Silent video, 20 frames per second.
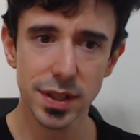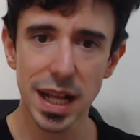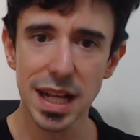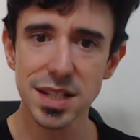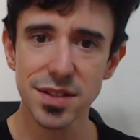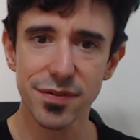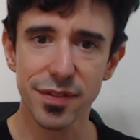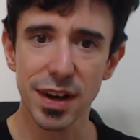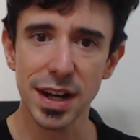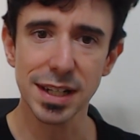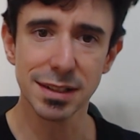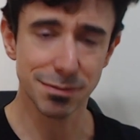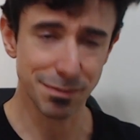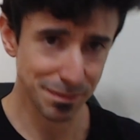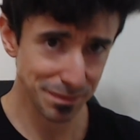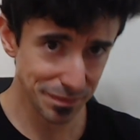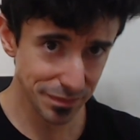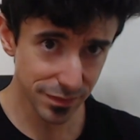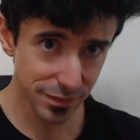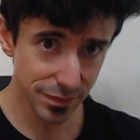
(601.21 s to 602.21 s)
That's fine.
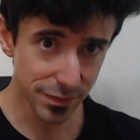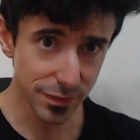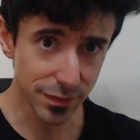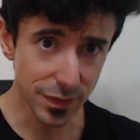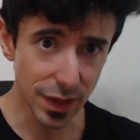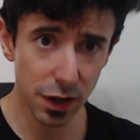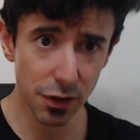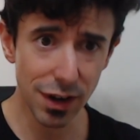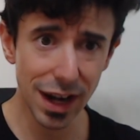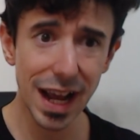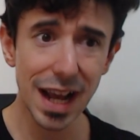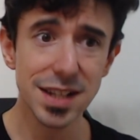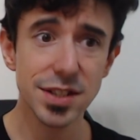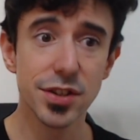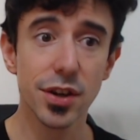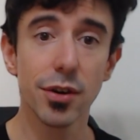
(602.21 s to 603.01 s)
All right, guys.